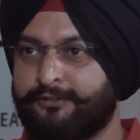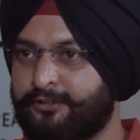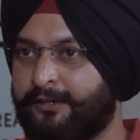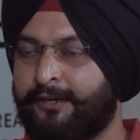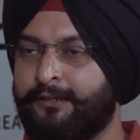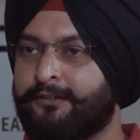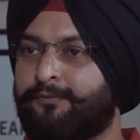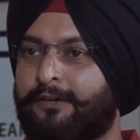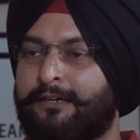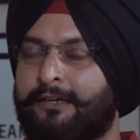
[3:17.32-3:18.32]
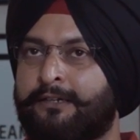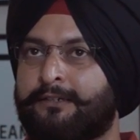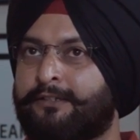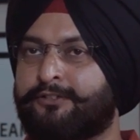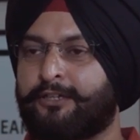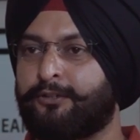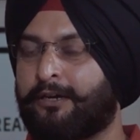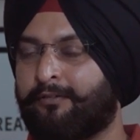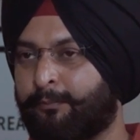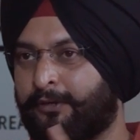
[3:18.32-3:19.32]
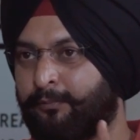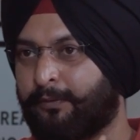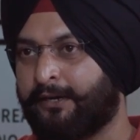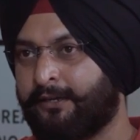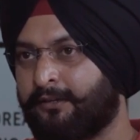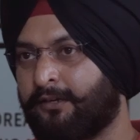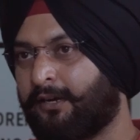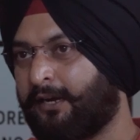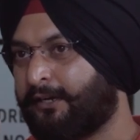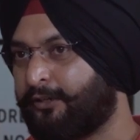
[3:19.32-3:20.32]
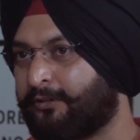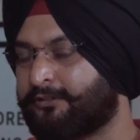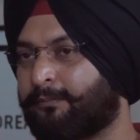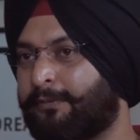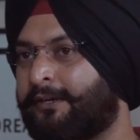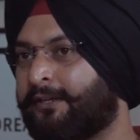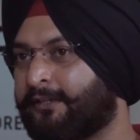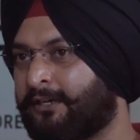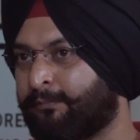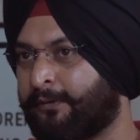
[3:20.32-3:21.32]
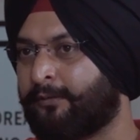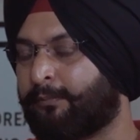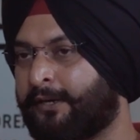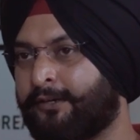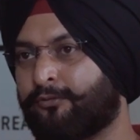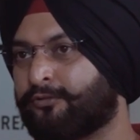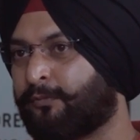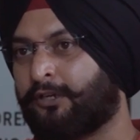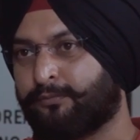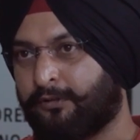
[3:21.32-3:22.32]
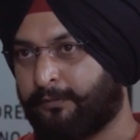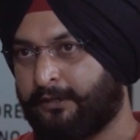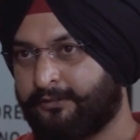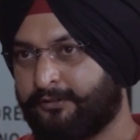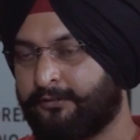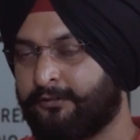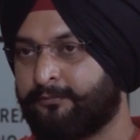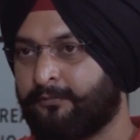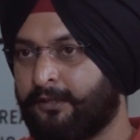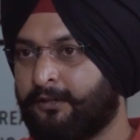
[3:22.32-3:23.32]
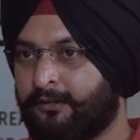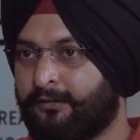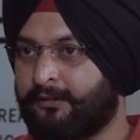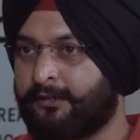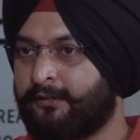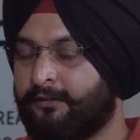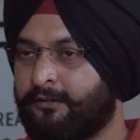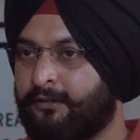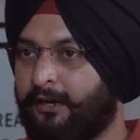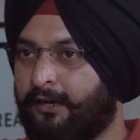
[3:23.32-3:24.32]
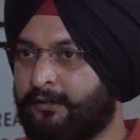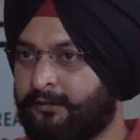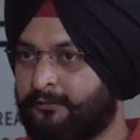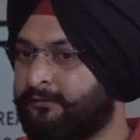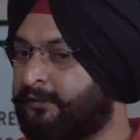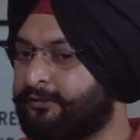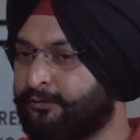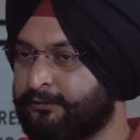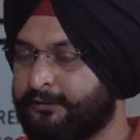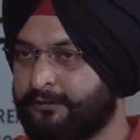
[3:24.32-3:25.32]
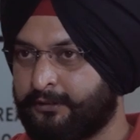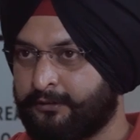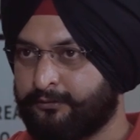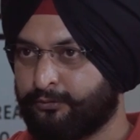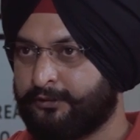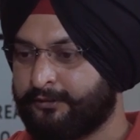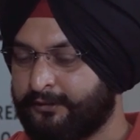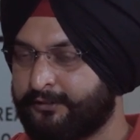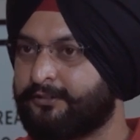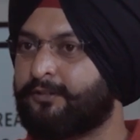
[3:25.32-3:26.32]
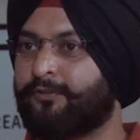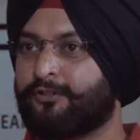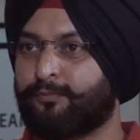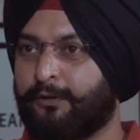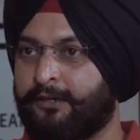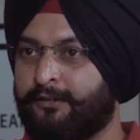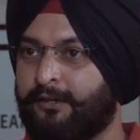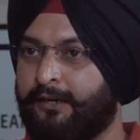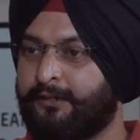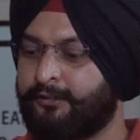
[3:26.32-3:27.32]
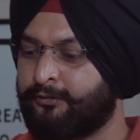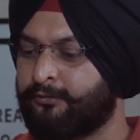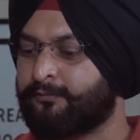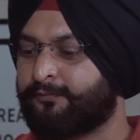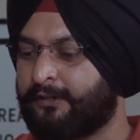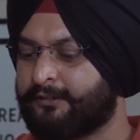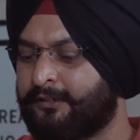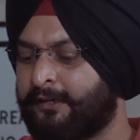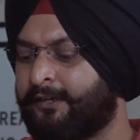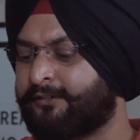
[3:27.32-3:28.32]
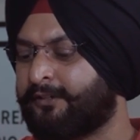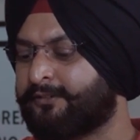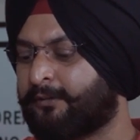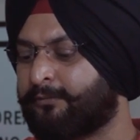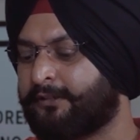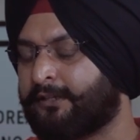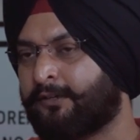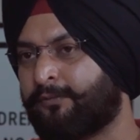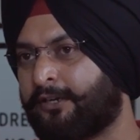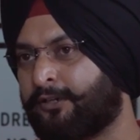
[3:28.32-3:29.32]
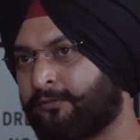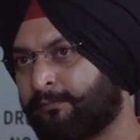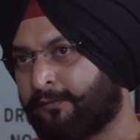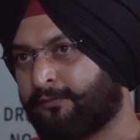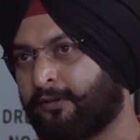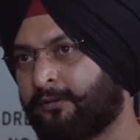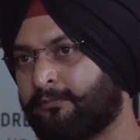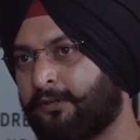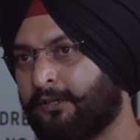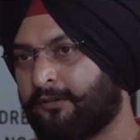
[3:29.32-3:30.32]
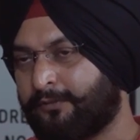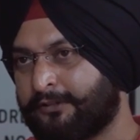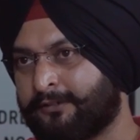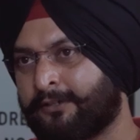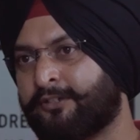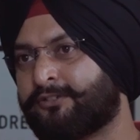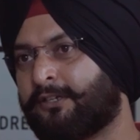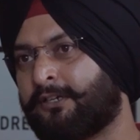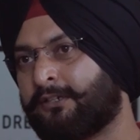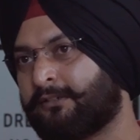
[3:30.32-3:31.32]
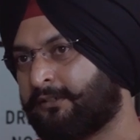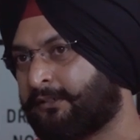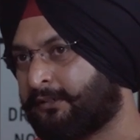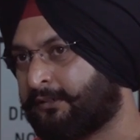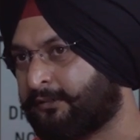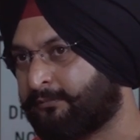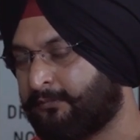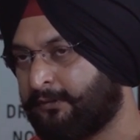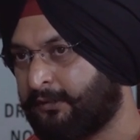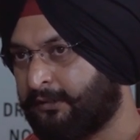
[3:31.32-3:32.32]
Considering the fact, like let's say you have a big pie and you are separating that big pie into small parts, right? Right. So this is the first part, and fractionalization is something that we can perform with the traditional